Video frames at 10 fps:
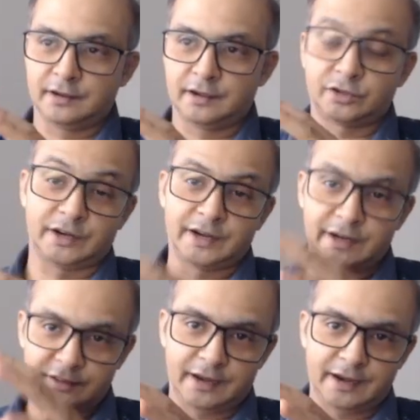
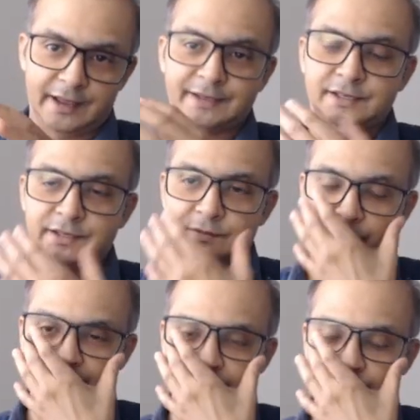greater than x
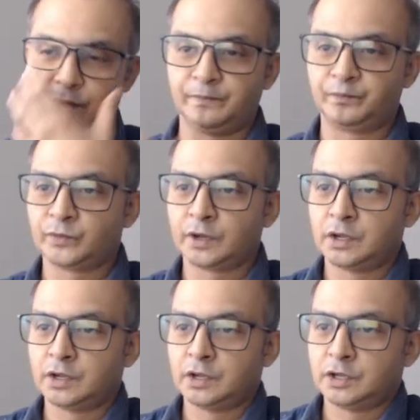minus 1.
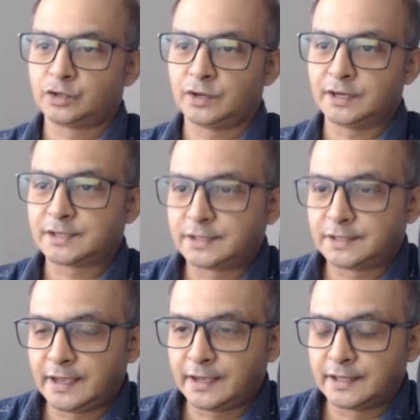So let's
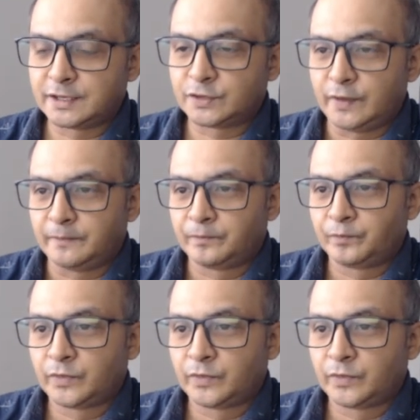think this way.